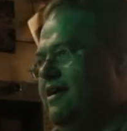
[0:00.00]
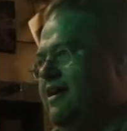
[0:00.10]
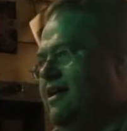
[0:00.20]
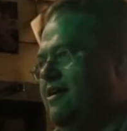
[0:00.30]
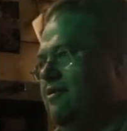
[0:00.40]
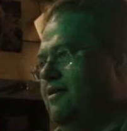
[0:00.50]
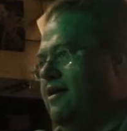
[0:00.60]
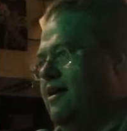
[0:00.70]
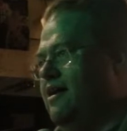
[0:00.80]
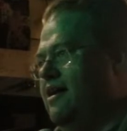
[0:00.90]

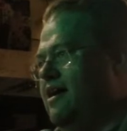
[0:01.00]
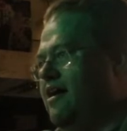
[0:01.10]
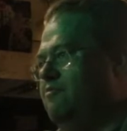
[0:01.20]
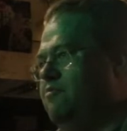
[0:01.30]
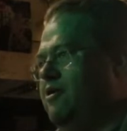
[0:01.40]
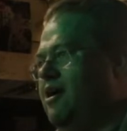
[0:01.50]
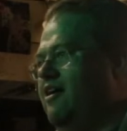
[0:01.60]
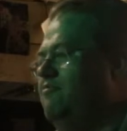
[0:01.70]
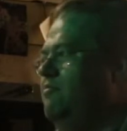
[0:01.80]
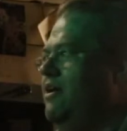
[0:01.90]
Now,
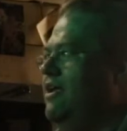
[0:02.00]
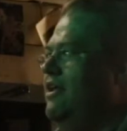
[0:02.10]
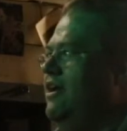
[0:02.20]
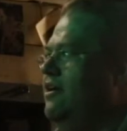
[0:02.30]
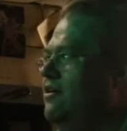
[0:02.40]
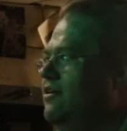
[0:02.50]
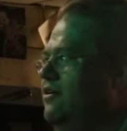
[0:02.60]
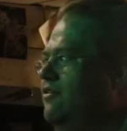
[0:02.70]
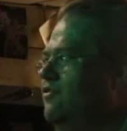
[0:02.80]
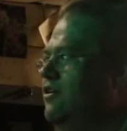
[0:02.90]
I've been
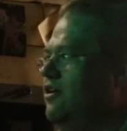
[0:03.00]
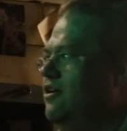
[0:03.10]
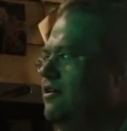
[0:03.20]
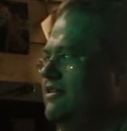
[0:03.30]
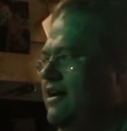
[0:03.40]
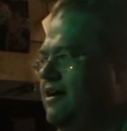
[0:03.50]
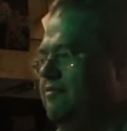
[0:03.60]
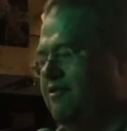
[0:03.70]
here for a good long time.